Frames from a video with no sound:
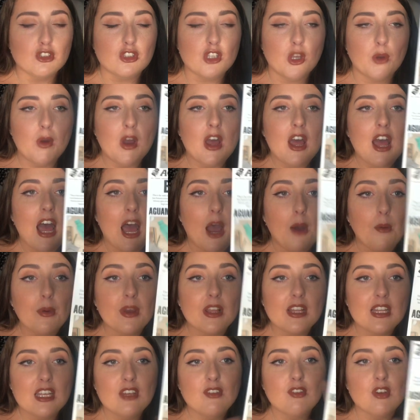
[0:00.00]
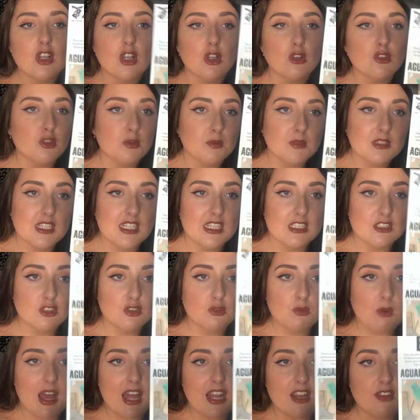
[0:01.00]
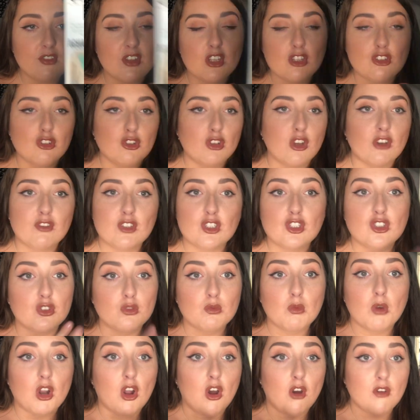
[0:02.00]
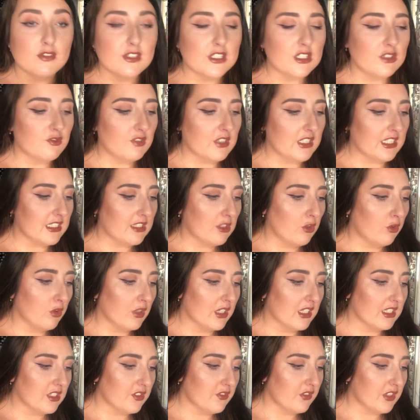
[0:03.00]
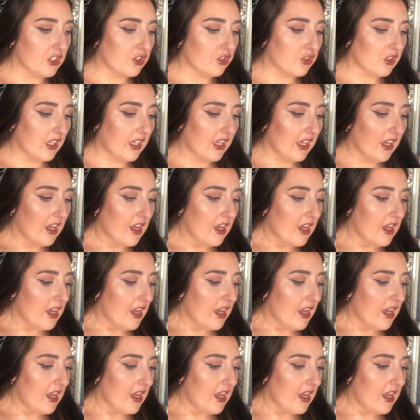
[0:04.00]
So I will leave a close up to this as well if you do want to obviously read it all individually.